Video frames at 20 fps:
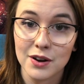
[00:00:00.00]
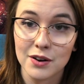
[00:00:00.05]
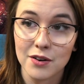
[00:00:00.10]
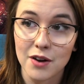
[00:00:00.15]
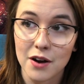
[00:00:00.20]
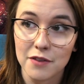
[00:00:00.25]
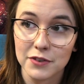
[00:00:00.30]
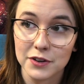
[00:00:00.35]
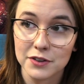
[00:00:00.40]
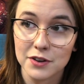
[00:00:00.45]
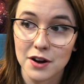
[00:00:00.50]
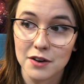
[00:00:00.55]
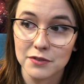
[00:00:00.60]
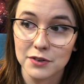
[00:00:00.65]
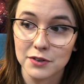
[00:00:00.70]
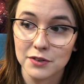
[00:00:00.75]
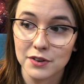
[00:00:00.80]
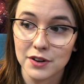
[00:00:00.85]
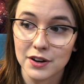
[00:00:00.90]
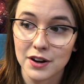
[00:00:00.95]
graphic
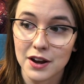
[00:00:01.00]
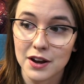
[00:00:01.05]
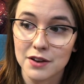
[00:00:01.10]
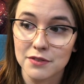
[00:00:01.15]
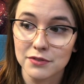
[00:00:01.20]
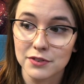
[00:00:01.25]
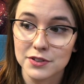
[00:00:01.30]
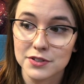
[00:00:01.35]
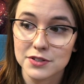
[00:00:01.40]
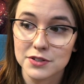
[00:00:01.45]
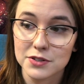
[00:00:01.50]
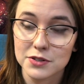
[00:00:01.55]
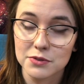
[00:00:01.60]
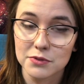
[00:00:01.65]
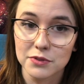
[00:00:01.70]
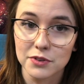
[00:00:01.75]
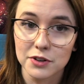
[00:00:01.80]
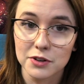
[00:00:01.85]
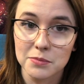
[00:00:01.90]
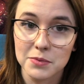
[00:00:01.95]
novel, and I have listened
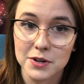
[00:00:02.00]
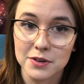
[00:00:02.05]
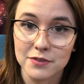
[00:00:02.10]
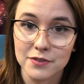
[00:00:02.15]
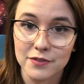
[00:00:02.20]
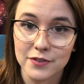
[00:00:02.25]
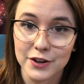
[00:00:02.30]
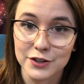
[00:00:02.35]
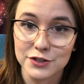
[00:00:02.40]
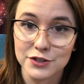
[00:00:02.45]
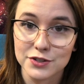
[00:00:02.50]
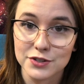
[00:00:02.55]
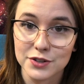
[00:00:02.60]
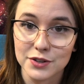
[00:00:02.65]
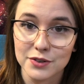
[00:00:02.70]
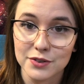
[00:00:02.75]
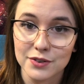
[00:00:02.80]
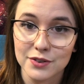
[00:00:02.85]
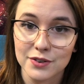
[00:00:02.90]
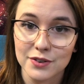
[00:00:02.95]
to a little bit of Adventure
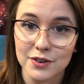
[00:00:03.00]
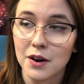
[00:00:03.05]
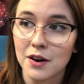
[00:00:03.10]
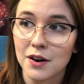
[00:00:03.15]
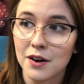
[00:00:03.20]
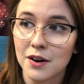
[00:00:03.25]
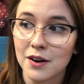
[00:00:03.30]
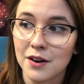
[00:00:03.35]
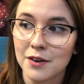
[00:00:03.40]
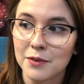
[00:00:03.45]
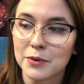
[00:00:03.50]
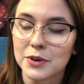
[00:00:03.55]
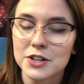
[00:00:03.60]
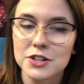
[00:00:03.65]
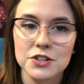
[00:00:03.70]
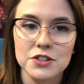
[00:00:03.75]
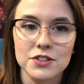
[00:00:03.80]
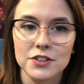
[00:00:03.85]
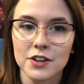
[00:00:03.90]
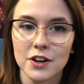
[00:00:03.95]
Zone,
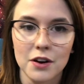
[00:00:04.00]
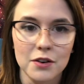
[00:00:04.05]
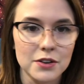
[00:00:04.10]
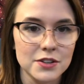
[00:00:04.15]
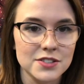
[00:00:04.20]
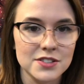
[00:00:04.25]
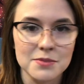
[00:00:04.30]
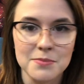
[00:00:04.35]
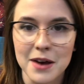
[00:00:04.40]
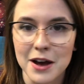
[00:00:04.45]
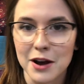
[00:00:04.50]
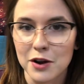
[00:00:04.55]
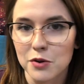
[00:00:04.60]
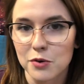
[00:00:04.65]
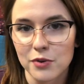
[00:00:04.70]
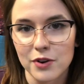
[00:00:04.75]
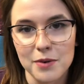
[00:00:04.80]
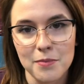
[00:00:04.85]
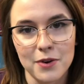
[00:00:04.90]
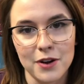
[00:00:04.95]
which, because the
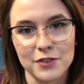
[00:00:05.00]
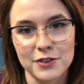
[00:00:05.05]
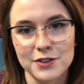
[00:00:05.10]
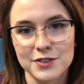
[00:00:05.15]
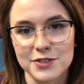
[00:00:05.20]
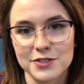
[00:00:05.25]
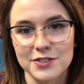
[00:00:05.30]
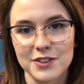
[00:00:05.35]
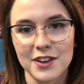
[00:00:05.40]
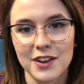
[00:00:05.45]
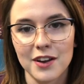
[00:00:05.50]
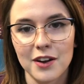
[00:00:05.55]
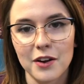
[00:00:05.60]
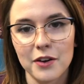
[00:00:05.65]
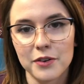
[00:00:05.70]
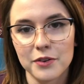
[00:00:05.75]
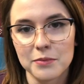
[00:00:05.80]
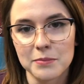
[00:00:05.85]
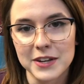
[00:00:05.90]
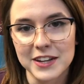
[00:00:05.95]
McElroy brothers
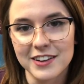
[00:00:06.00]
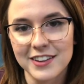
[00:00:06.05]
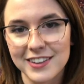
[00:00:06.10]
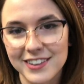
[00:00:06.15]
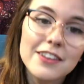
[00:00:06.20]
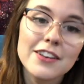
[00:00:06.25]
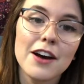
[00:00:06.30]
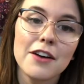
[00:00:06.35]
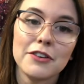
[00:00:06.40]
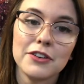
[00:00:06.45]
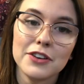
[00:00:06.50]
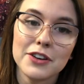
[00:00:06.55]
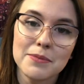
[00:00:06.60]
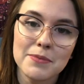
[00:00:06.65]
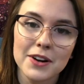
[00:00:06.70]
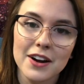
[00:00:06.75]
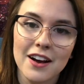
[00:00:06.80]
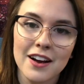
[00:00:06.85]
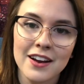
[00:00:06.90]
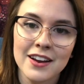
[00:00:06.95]
own me. Not really,
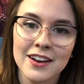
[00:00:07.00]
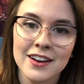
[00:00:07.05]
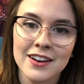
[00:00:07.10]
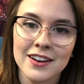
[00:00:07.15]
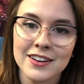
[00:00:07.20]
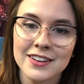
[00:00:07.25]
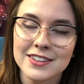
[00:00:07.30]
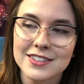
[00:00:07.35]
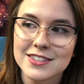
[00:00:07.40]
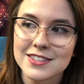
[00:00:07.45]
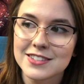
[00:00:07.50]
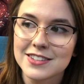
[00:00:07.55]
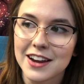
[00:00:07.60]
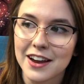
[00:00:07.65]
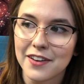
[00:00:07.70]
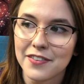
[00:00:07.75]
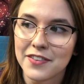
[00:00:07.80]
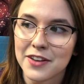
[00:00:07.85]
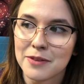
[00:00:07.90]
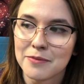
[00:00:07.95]
but I
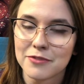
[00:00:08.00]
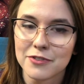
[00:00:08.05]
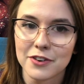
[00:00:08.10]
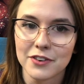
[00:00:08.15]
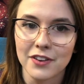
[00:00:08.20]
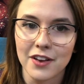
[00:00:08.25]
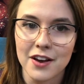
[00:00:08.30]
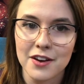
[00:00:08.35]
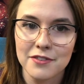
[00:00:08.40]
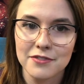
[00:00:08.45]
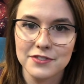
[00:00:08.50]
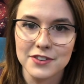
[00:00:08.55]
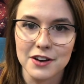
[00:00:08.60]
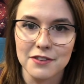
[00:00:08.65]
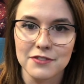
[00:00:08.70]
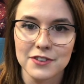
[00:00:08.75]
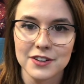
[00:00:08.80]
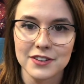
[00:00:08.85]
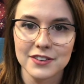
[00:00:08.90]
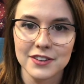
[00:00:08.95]
stand them for life,
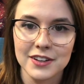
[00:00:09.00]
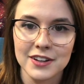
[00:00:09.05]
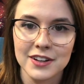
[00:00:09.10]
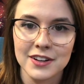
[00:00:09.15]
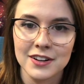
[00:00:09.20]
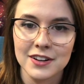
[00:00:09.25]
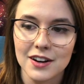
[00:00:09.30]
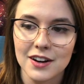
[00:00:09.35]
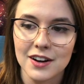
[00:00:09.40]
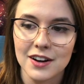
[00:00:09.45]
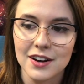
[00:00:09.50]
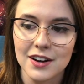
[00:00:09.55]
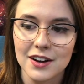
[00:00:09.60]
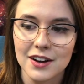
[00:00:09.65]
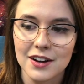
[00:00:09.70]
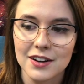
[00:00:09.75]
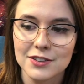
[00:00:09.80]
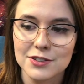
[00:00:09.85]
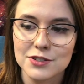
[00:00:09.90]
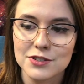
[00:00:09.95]
definitely.
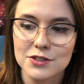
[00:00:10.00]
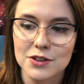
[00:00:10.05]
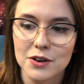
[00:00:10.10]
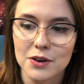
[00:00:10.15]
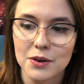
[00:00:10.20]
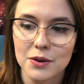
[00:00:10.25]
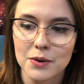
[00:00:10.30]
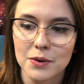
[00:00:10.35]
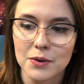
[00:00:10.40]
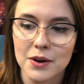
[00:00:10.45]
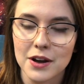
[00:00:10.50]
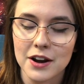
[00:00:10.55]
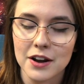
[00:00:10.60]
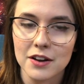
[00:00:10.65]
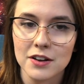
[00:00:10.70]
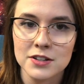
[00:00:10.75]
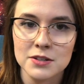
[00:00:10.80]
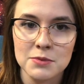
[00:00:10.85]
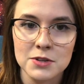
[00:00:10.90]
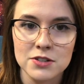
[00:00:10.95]
And I
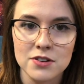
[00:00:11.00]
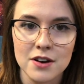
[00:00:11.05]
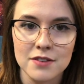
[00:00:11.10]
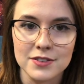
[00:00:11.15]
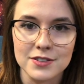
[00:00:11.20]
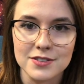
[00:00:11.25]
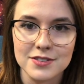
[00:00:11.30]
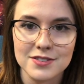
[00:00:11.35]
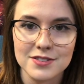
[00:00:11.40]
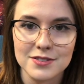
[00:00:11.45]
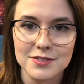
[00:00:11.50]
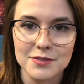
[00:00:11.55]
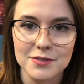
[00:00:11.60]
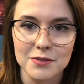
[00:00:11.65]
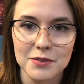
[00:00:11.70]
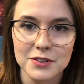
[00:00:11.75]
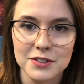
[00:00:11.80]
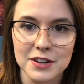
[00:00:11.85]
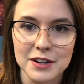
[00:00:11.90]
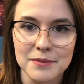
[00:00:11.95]
got to meet Travis
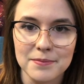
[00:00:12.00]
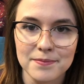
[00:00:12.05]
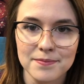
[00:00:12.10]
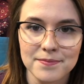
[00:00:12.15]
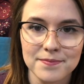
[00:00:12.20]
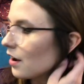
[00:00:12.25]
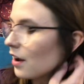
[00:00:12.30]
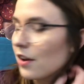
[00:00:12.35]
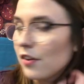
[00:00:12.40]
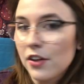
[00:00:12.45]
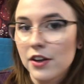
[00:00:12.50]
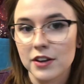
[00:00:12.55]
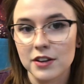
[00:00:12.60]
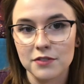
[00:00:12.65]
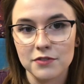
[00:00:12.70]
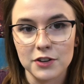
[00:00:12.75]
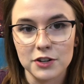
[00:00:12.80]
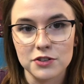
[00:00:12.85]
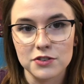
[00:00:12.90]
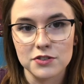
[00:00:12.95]
one time. I like
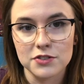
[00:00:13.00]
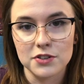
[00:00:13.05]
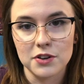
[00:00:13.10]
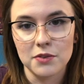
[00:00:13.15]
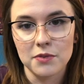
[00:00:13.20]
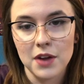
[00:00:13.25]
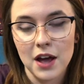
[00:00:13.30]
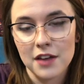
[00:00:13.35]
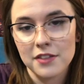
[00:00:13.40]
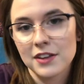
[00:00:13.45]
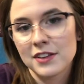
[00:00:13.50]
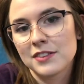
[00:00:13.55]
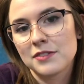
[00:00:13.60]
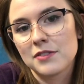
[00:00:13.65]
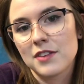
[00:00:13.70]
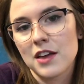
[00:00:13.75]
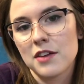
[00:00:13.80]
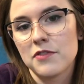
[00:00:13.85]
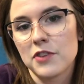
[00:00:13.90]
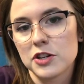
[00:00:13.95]
Adventure Zone. I
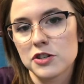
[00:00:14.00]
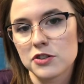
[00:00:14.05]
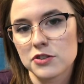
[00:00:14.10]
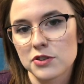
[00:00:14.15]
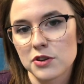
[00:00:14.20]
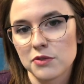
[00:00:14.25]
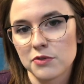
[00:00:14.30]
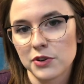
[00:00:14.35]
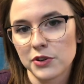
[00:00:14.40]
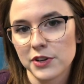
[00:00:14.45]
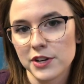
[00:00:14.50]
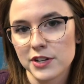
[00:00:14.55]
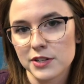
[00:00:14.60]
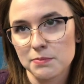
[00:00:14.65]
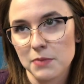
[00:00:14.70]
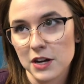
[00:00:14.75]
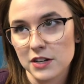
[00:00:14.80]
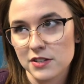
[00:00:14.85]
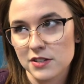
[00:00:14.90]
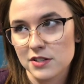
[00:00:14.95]
think Adventure Zone really is
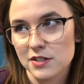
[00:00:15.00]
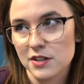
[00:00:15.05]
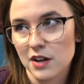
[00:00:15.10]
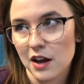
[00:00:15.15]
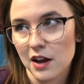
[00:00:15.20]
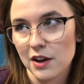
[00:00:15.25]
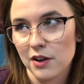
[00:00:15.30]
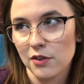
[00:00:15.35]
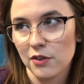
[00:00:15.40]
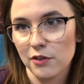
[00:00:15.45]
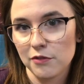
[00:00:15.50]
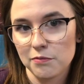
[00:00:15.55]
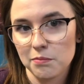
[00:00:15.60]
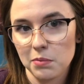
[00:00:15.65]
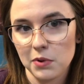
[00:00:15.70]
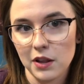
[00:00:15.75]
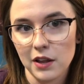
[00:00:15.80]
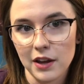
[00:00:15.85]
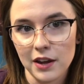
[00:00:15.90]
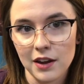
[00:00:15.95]
my style
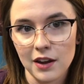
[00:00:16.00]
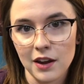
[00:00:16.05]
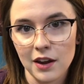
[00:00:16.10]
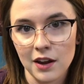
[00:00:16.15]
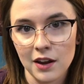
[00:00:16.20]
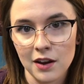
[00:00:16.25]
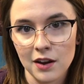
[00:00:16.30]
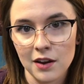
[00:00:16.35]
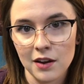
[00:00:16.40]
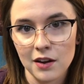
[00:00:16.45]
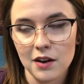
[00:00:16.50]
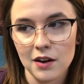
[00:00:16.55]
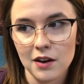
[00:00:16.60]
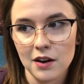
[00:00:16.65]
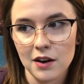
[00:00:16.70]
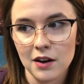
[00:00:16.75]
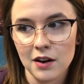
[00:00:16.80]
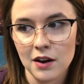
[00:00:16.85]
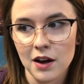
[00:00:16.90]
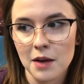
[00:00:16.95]
of playing.
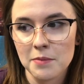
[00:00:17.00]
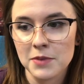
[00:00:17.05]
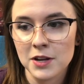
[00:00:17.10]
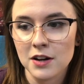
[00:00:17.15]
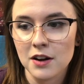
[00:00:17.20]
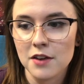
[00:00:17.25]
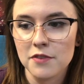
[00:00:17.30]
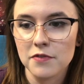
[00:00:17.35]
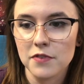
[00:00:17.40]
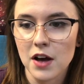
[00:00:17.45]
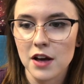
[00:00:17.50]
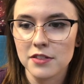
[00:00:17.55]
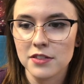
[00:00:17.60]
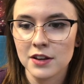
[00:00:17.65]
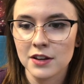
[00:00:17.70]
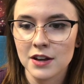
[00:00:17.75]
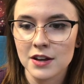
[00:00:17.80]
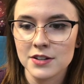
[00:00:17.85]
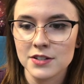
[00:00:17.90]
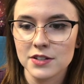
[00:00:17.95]
I
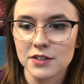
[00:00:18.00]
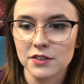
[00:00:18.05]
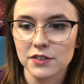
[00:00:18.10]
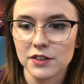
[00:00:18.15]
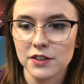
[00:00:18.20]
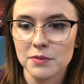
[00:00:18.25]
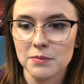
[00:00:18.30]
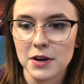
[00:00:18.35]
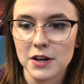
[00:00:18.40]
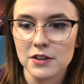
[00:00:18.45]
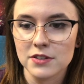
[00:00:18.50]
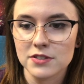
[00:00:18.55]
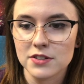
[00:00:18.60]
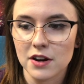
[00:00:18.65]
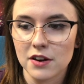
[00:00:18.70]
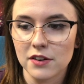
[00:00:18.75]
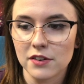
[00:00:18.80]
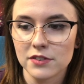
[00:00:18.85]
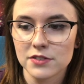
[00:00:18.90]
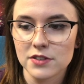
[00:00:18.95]
think ideally my
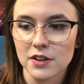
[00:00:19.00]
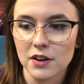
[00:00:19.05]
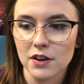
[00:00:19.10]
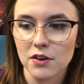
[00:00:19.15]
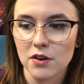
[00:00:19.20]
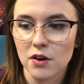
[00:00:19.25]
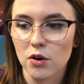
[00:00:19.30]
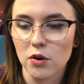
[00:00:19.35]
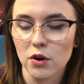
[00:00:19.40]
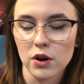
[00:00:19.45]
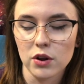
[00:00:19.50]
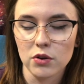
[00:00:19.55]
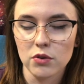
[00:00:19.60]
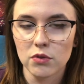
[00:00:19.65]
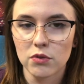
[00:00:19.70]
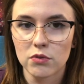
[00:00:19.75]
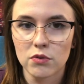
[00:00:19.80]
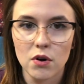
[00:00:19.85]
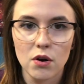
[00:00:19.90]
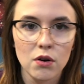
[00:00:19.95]
style is like
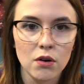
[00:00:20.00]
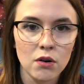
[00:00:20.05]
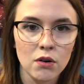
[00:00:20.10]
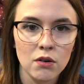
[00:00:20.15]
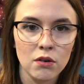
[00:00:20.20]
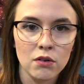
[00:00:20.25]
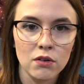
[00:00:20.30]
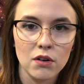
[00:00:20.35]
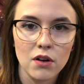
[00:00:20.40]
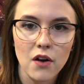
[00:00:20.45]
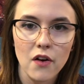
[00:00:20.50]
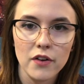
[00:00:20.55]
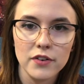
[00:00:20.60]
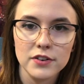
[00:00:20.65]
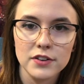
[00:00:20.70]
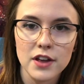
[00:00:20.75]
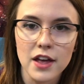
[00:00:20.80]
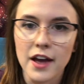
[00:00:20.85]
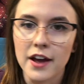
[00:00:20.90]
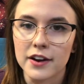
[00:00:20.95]
Critical Role
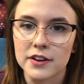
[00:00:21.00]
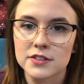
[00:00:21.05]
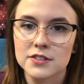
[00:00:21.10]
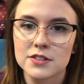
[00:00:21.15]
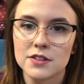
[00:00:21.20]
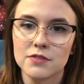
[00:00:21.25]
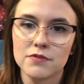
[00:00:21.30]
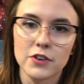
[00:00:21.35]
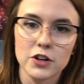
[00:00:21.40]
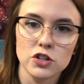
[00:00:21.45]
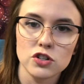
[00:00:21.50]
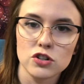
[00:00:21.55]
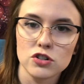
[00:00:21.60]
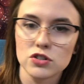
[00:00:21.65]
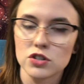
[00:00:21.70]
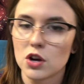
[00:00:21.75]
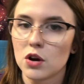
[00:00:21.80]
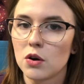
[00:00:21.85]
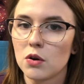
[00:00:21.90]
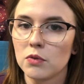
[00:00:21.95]
X Adventure
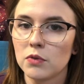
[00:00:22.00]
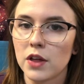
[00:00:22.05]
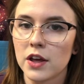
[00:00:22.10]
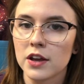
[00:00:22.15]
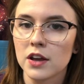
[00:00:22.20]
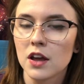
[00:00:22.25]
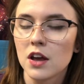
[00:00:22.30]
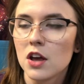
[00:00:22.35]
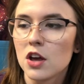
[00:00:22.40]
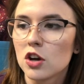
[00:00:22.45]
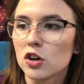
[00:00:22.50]
Zone. Like